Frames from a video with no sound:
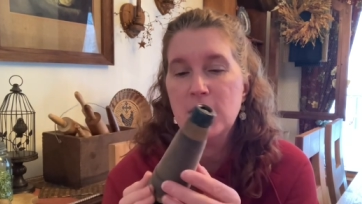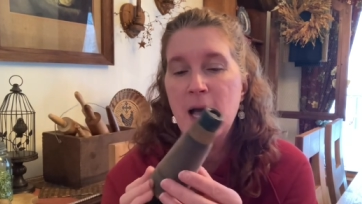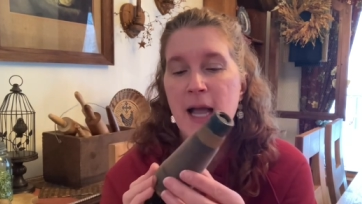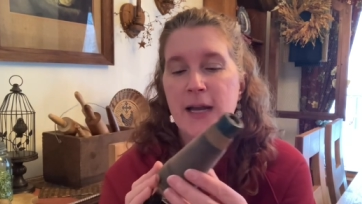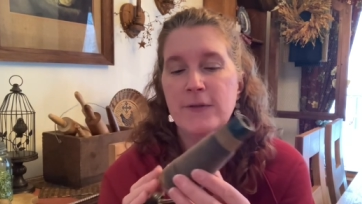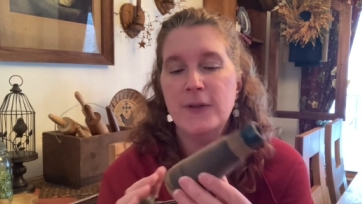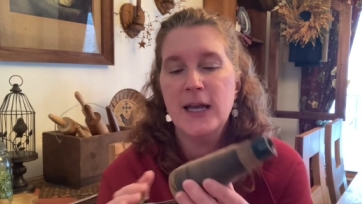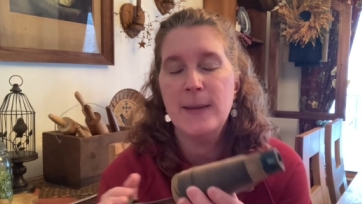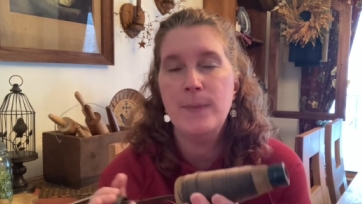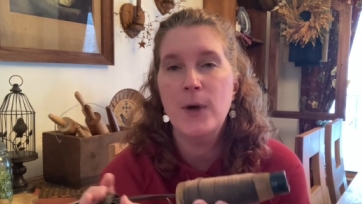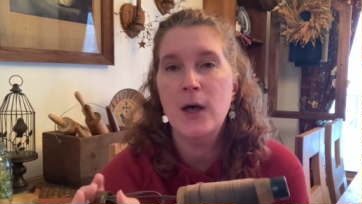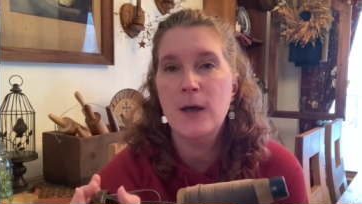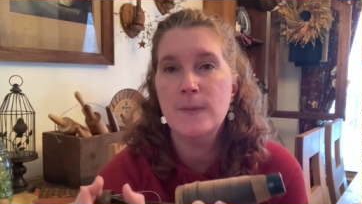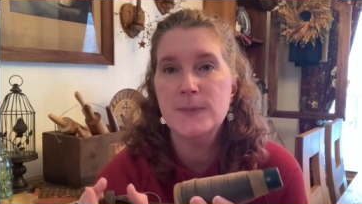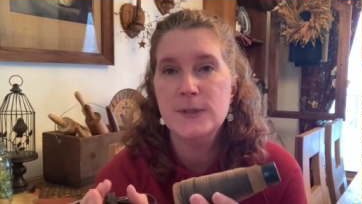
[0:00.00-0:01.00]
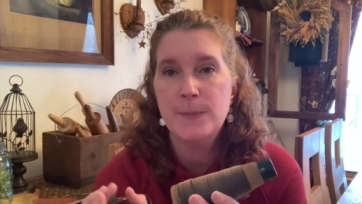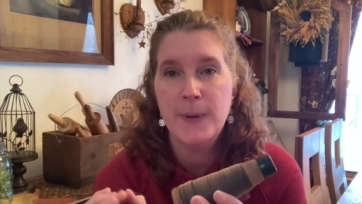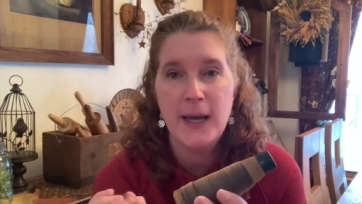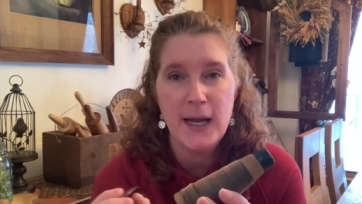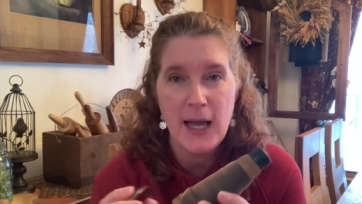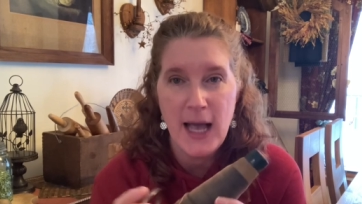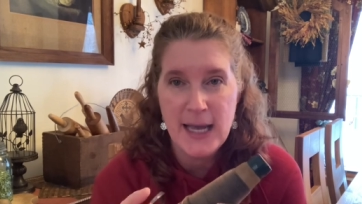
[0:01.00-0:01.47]
kind of light bulbs,
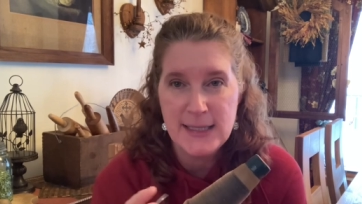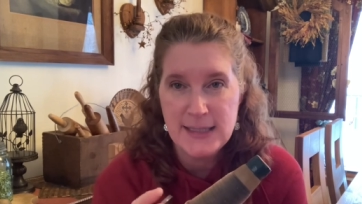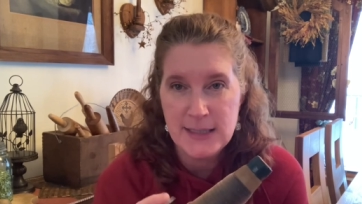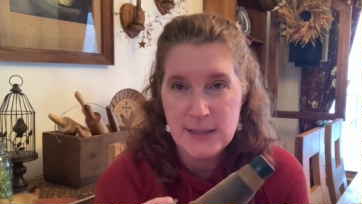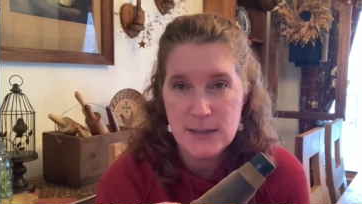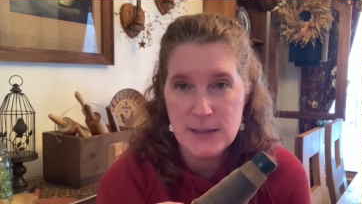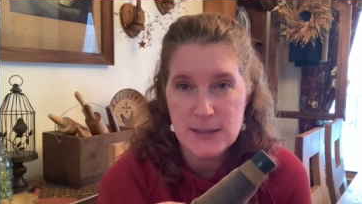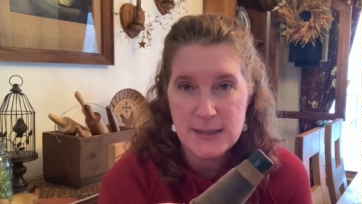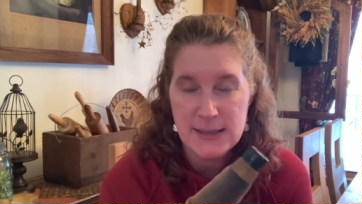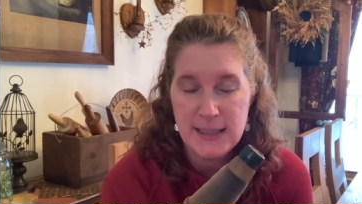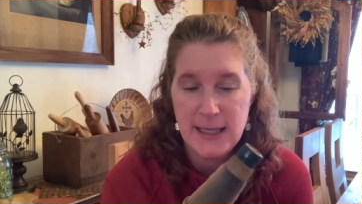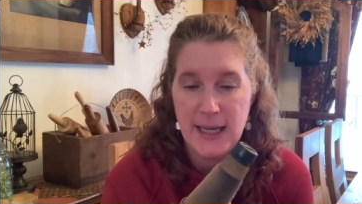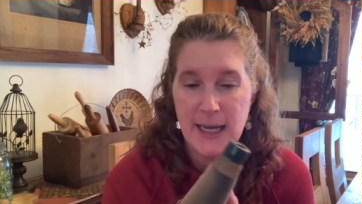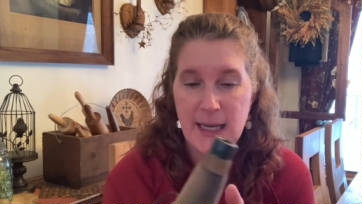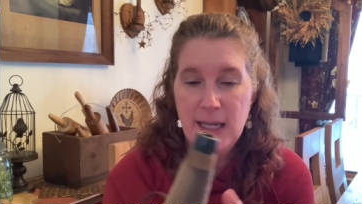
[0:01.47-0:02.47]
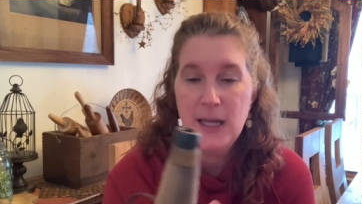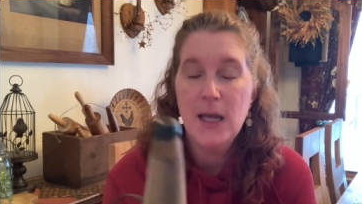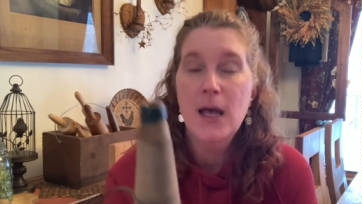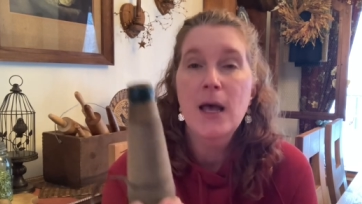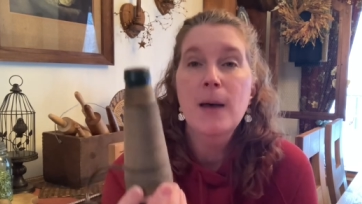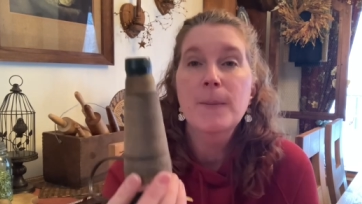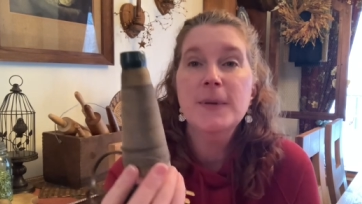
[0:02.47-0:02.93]
but I didn't see any.
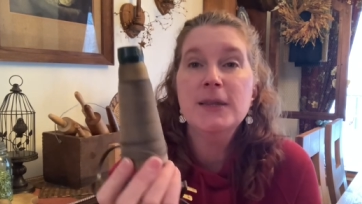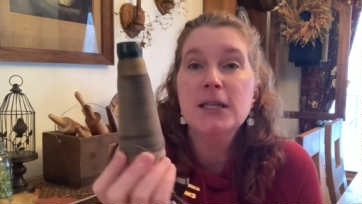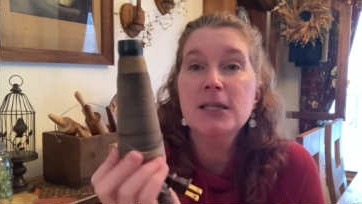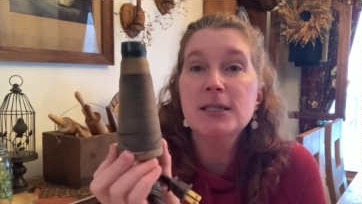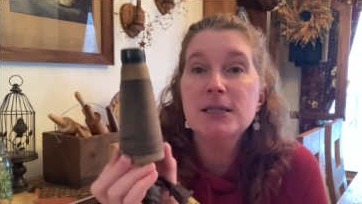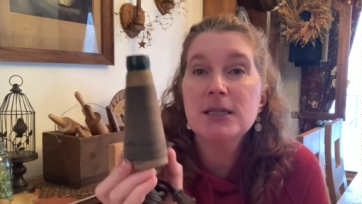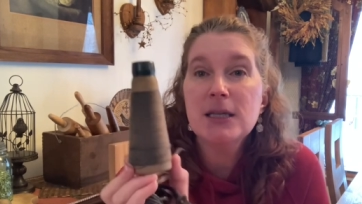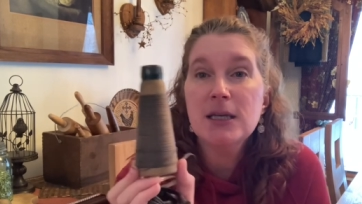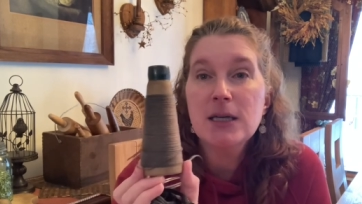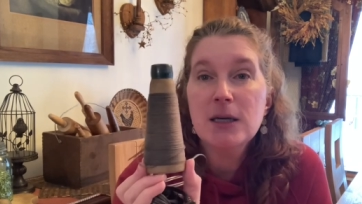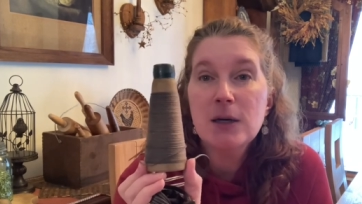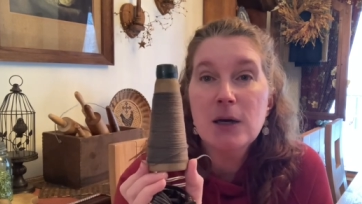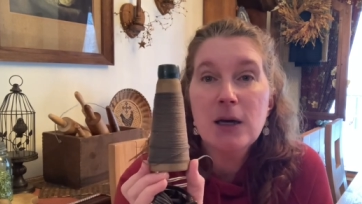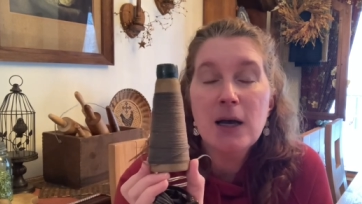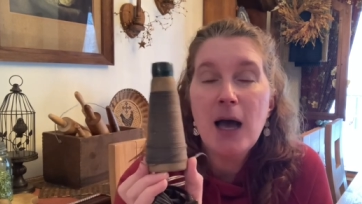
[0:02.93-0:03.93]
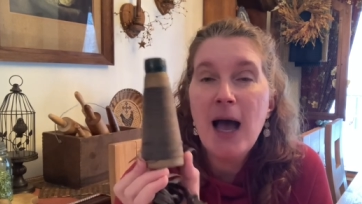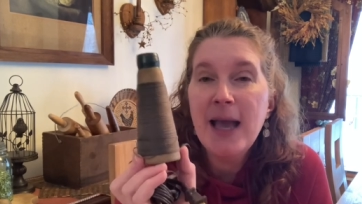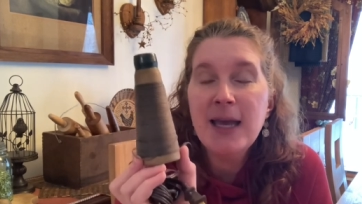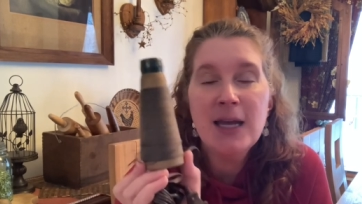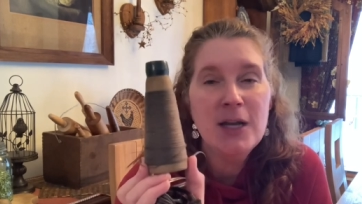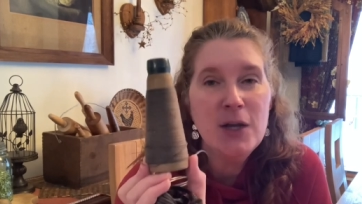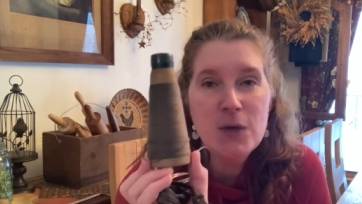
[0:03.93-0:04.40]
But this, I
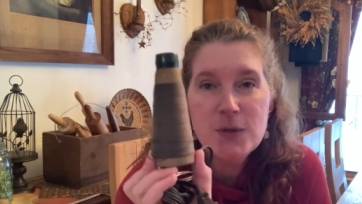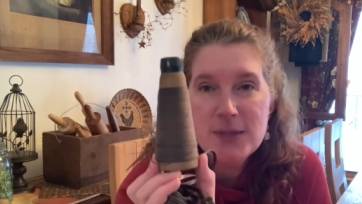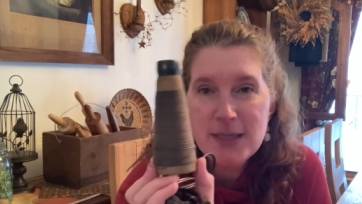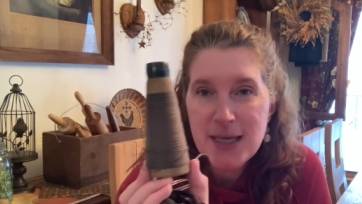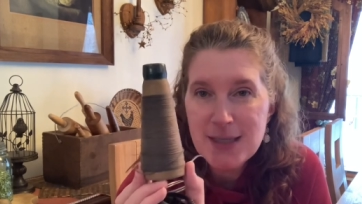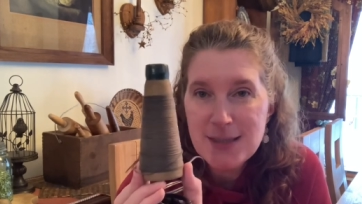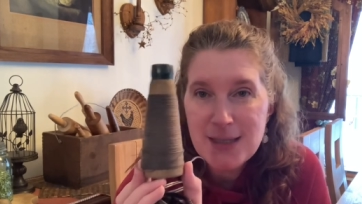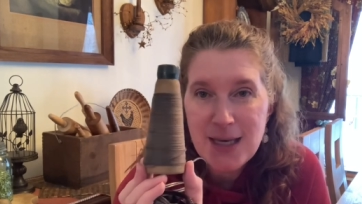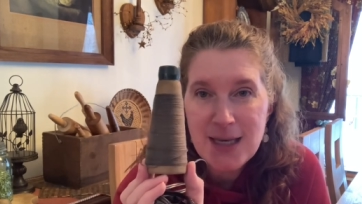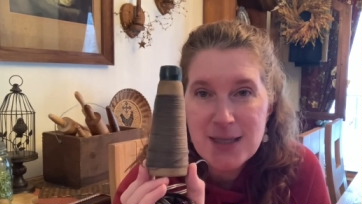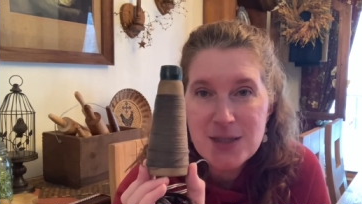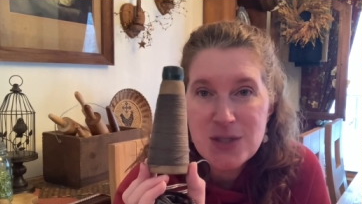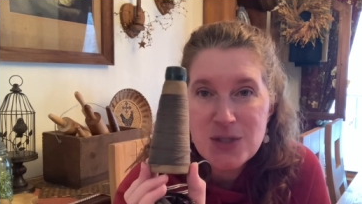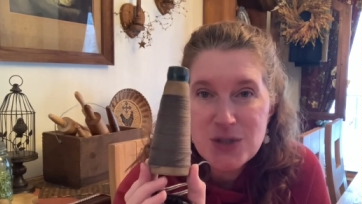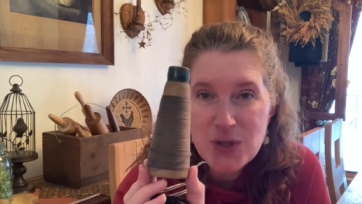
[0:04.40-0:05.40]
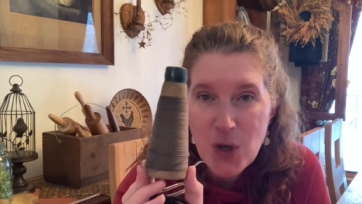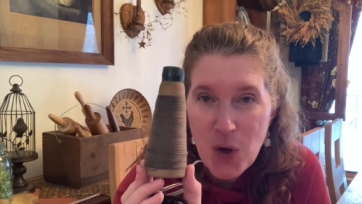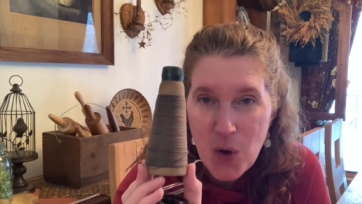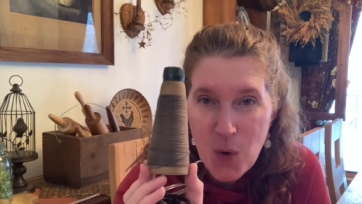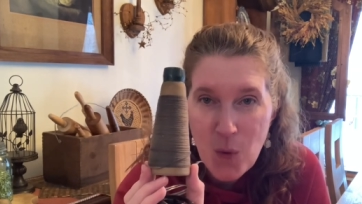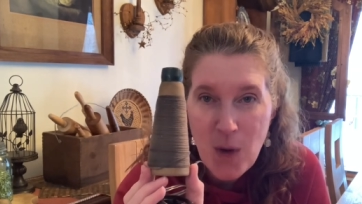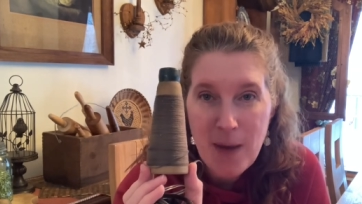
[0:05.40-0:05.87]
can use this in
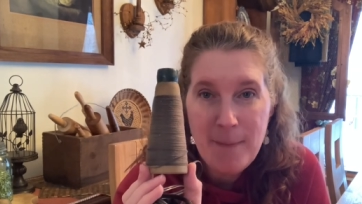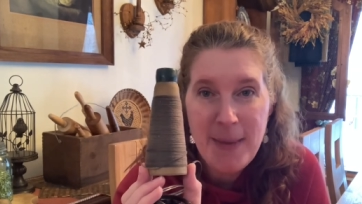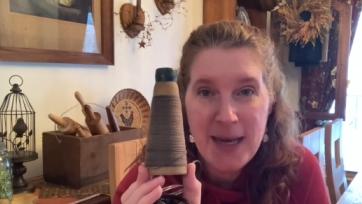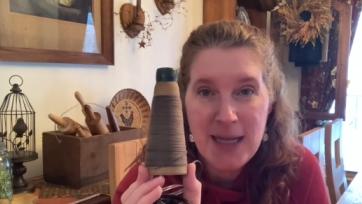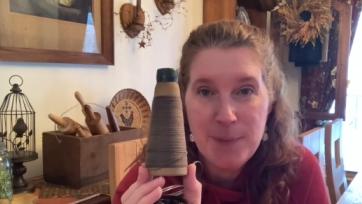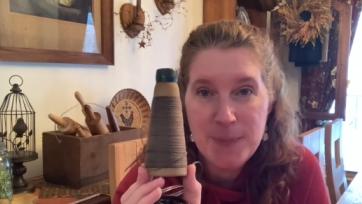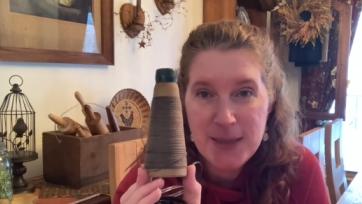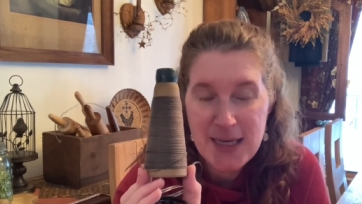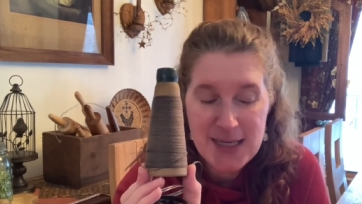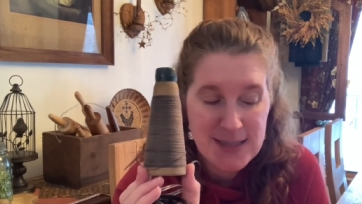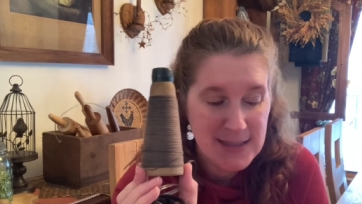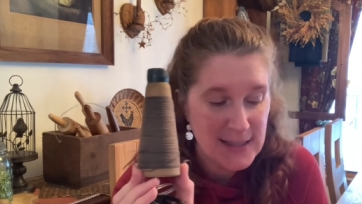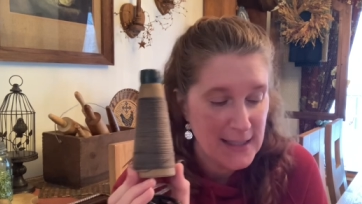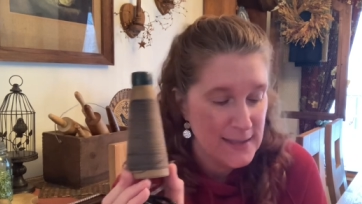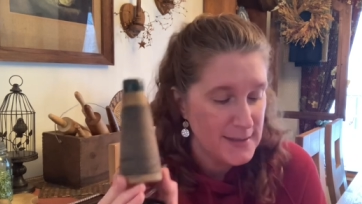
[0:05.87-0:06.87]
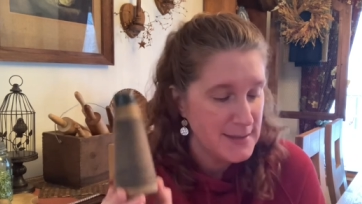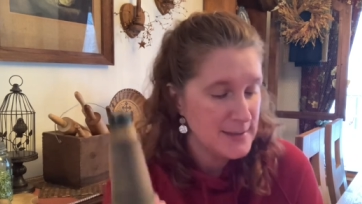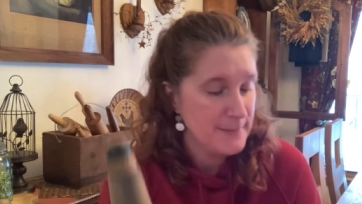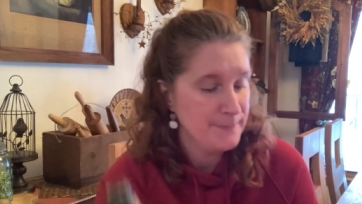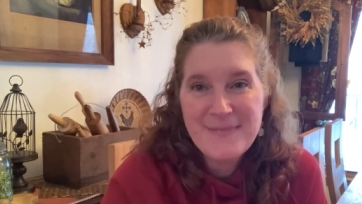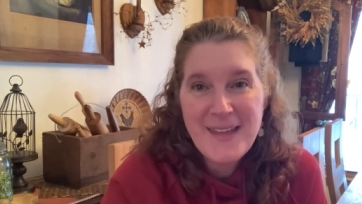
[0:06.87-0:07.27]
so many places.